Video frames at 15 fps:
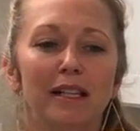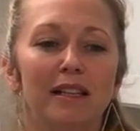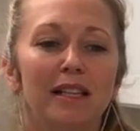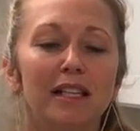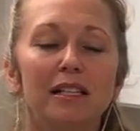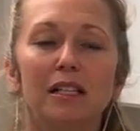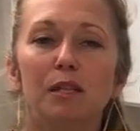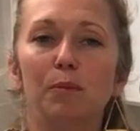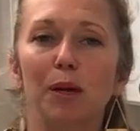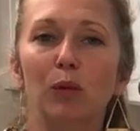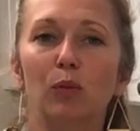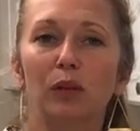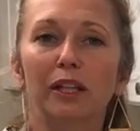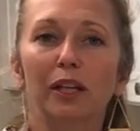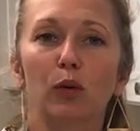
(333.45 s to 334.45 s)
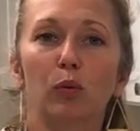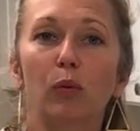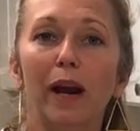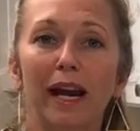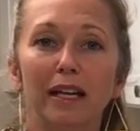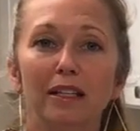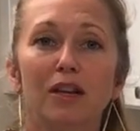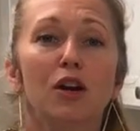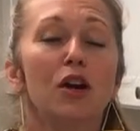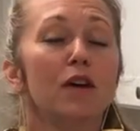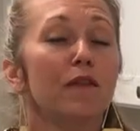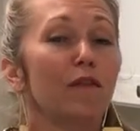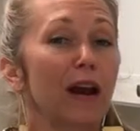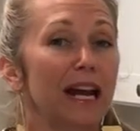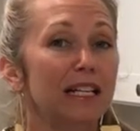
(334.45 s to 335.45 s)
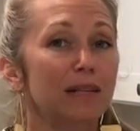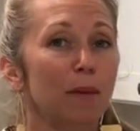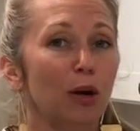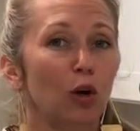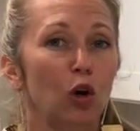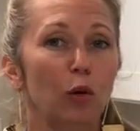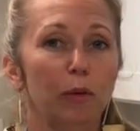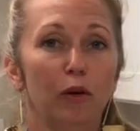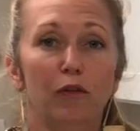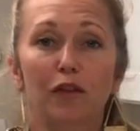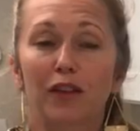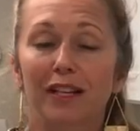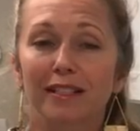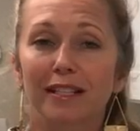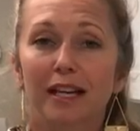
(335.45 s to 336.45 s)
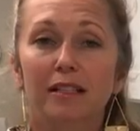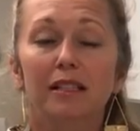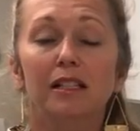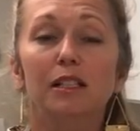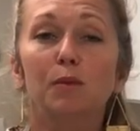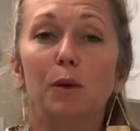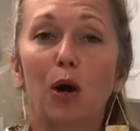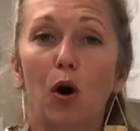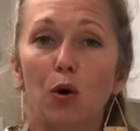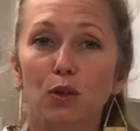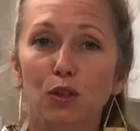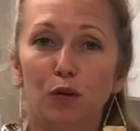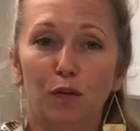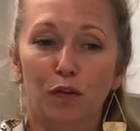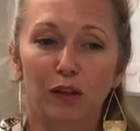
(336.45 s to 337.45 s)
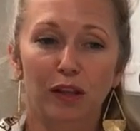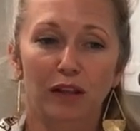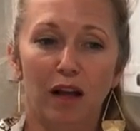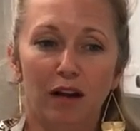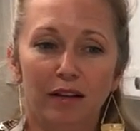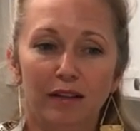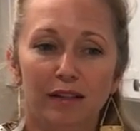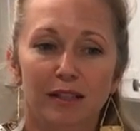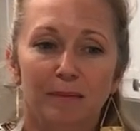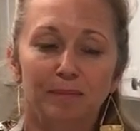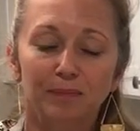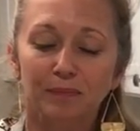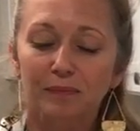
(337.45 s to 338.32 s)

And this has been really great for antimicrobial for the intestines, but also for the lungs.